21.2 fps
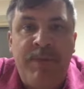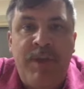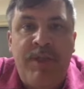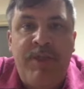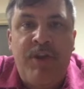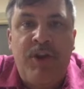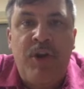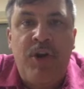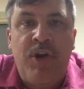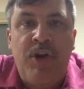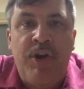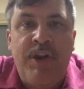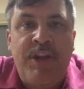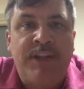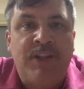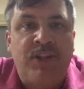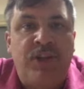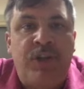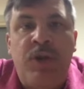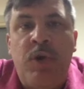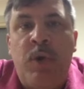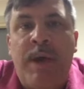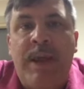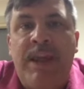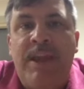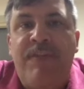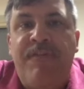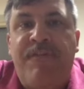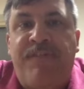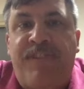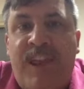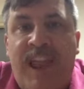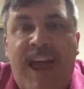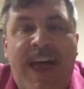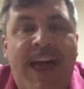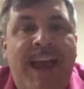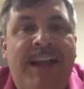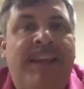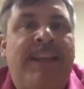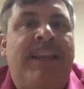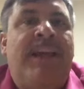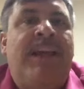the 3rd is UAE
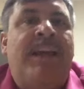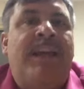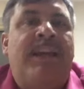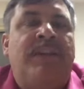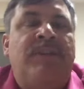Flag Day.